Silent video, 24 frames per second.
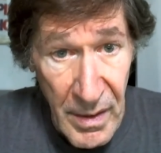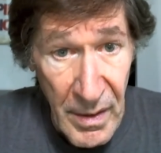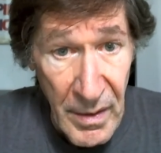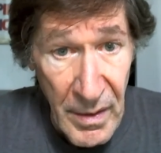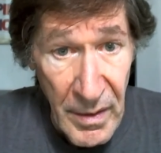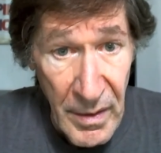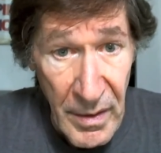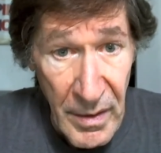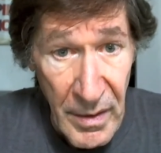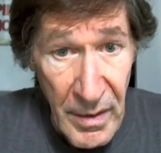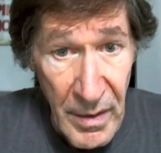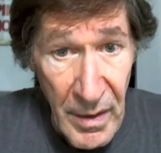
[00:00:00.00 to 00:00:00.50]

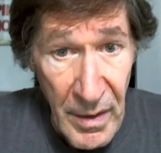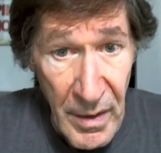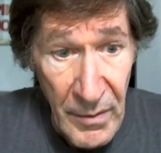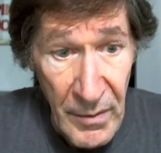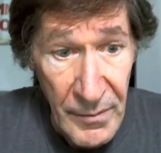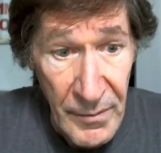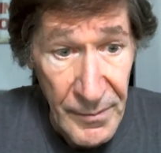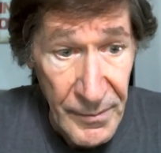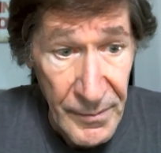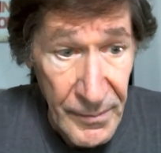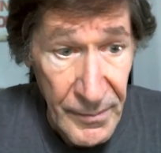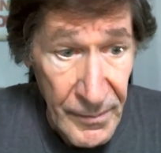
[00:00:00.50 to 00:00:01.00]
you know,
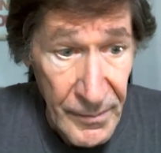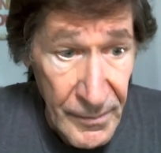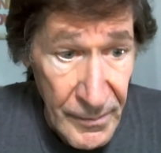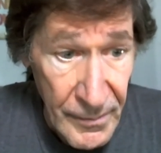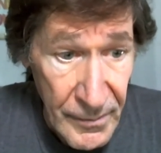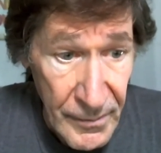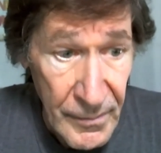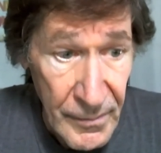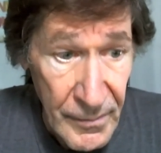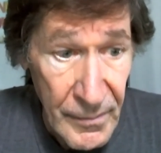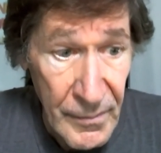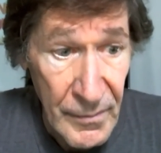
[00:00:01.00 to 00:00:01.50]

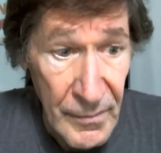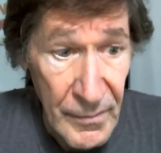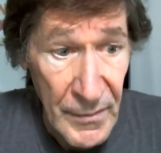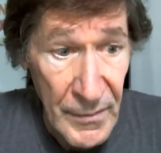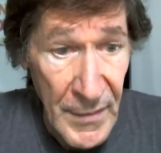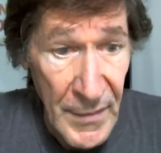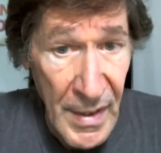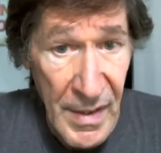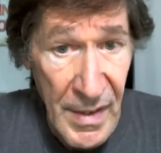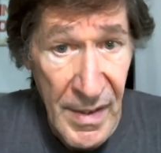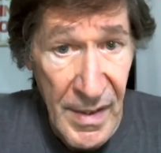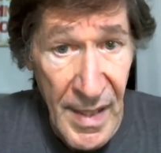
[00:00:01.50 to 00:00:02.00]

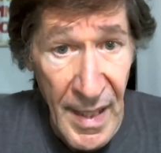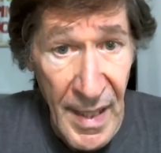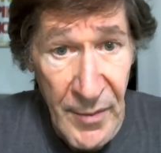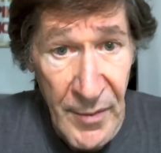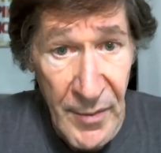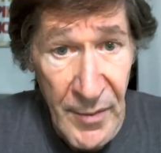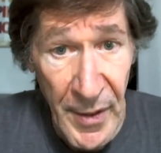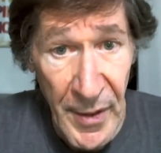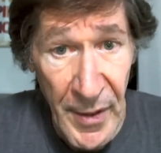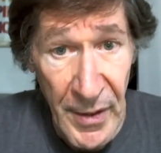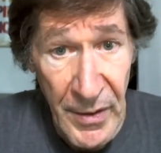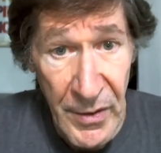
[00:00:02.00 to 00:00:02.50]
exacts
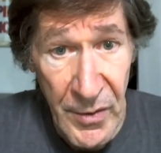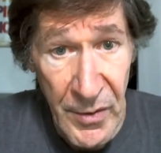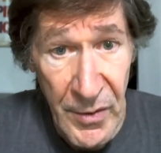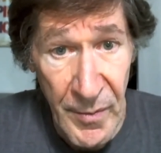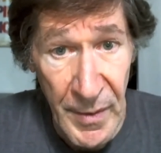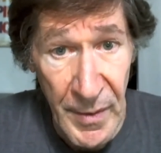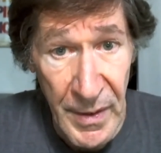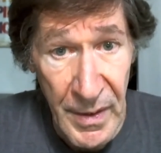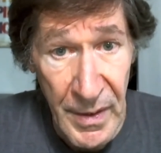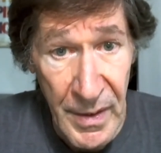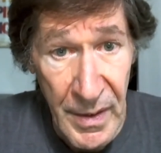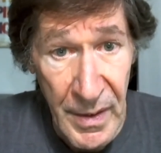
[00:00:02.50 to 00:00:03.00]

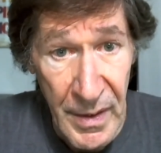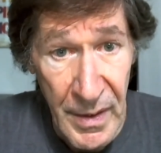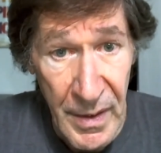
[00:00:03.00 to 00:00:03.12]
punishment.